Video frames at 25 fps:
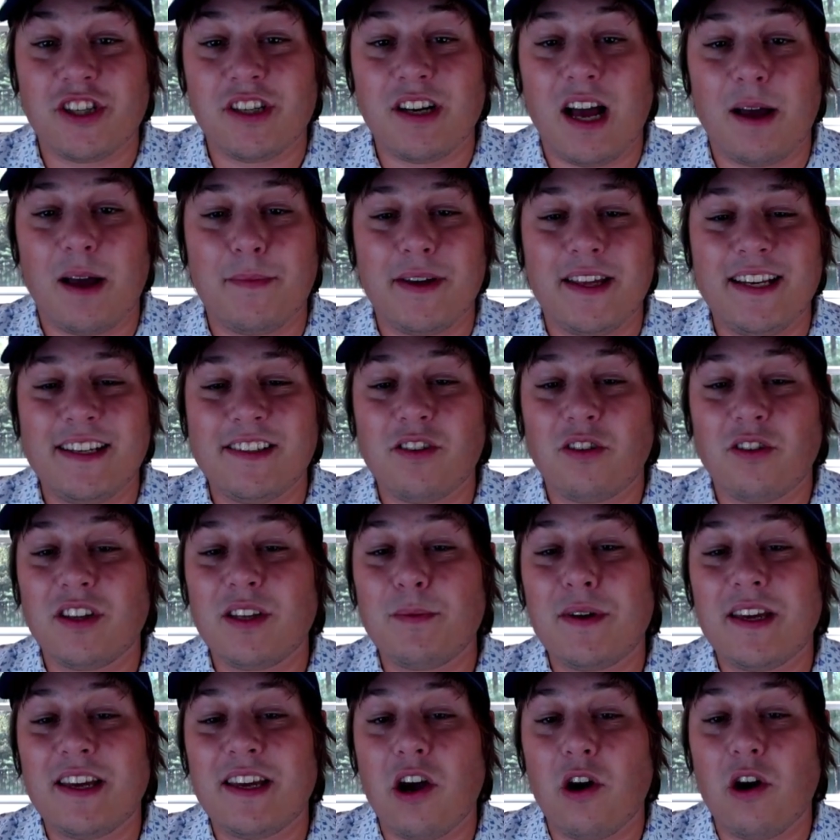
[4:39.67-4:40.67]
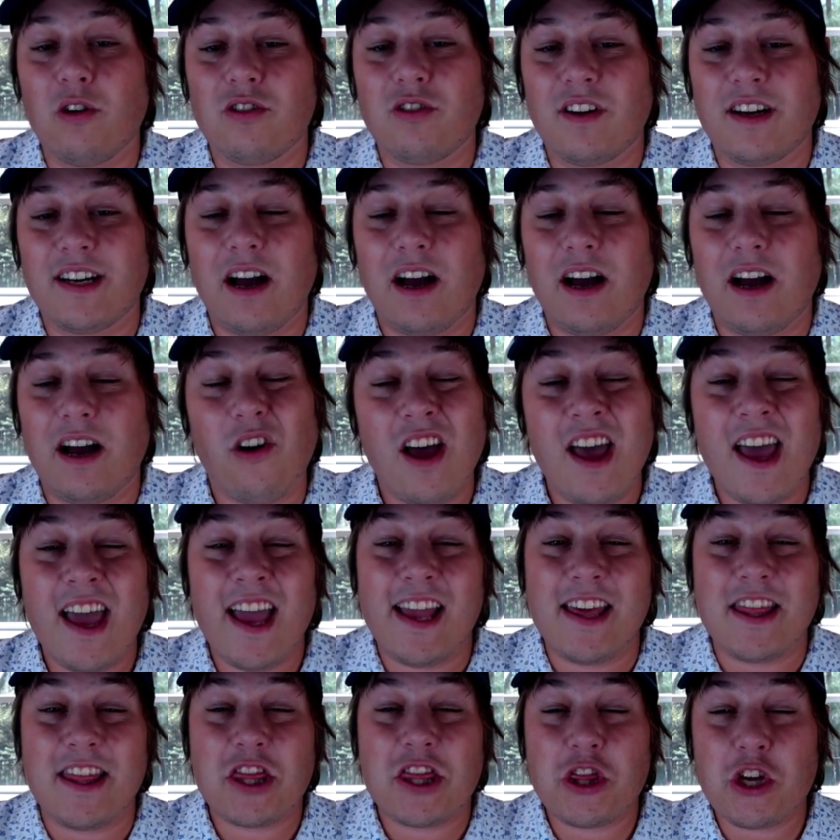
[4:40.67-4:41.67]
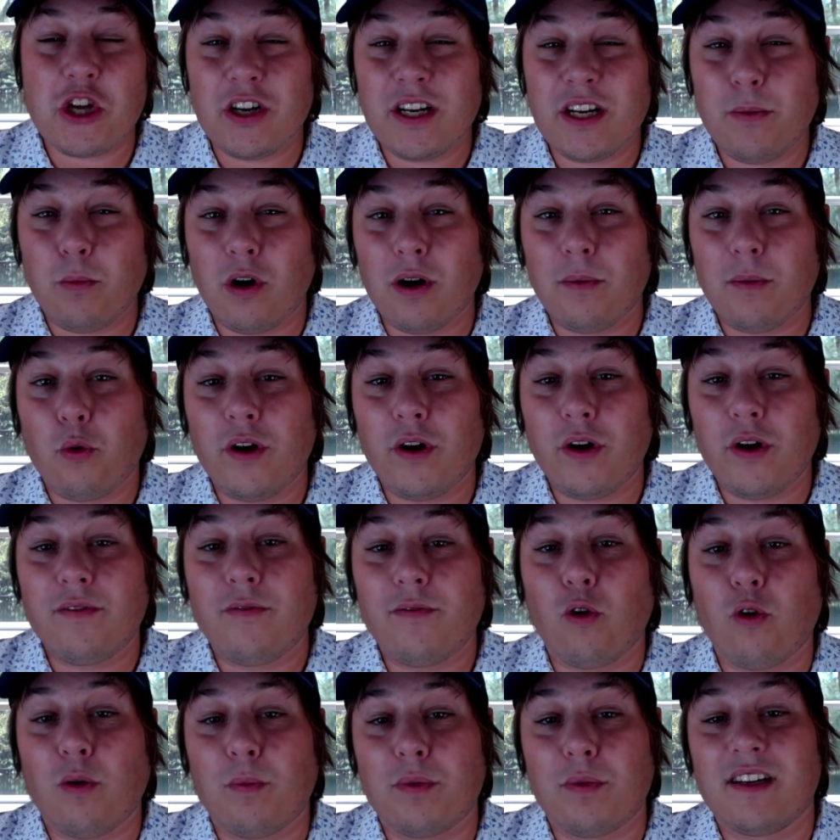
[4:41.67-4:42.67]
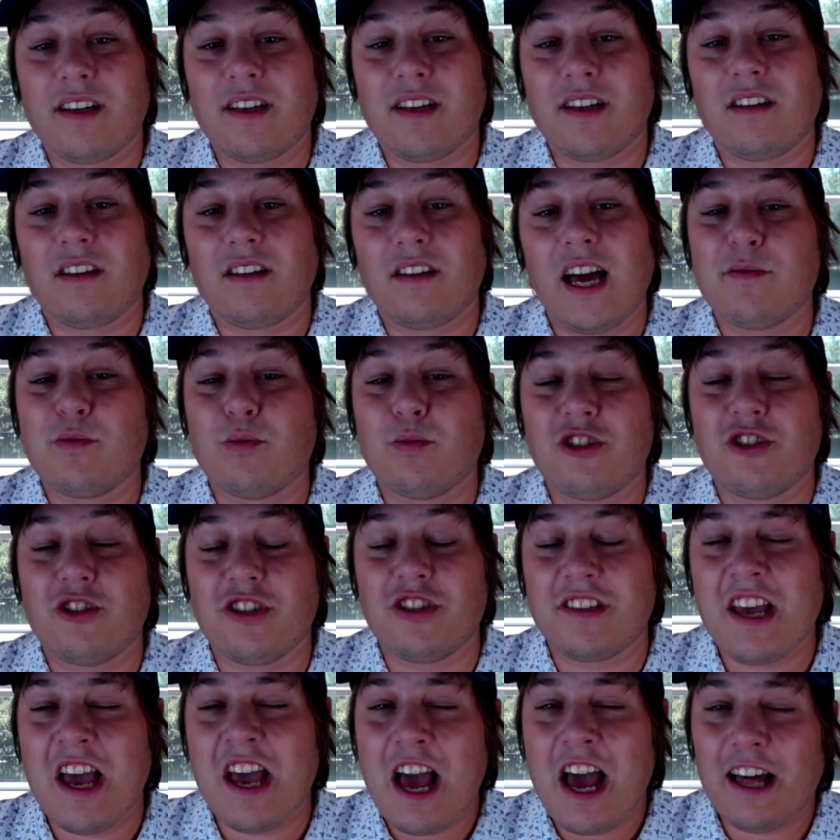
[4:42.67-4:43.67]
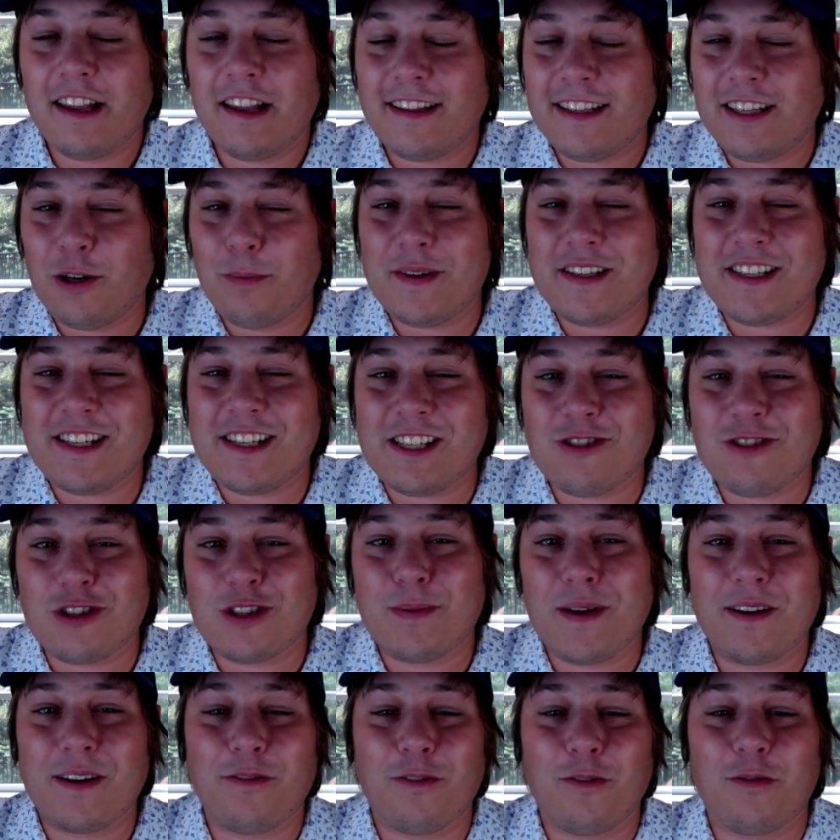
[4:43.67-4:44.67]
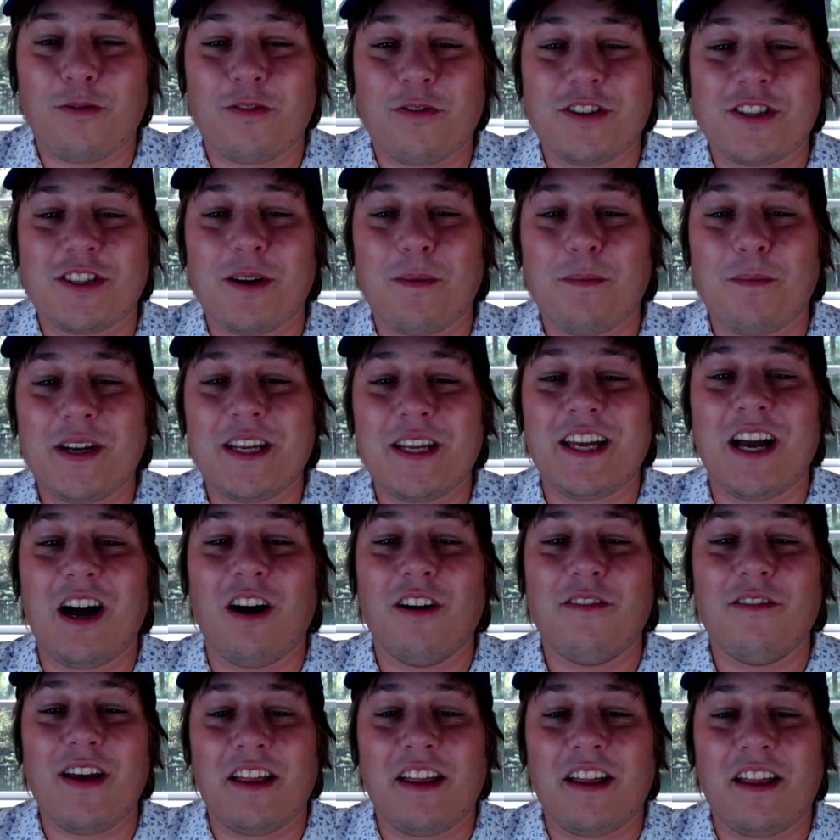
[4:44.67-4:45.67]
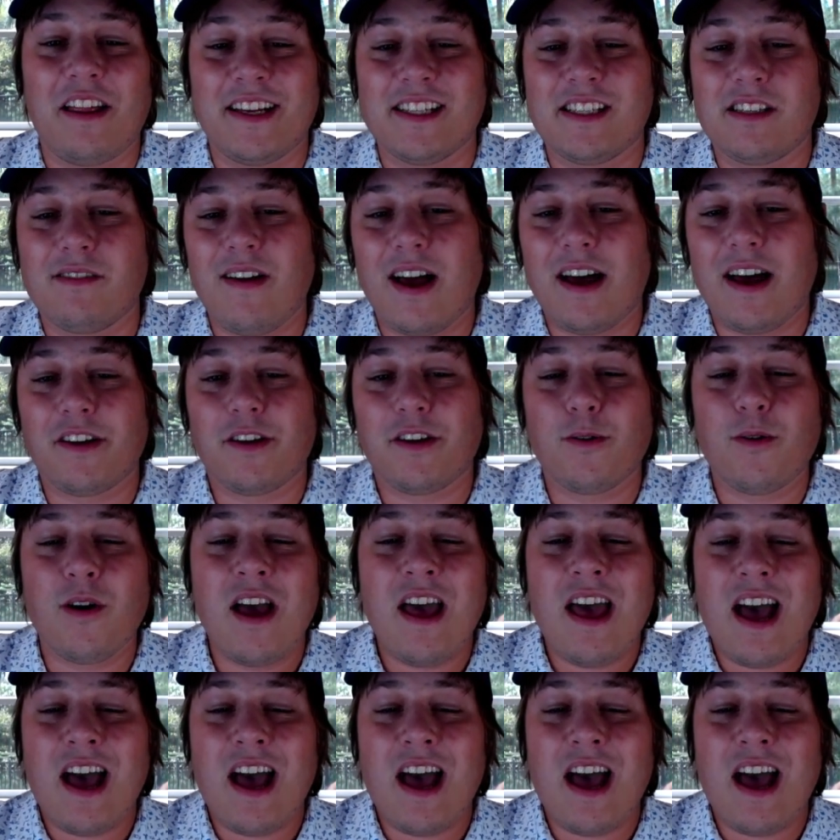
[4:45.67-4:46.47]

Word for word: I mean, he's only being owned right now in 31.4% of lineups, which is a little bit disrespectful for somebody of Elliott's value.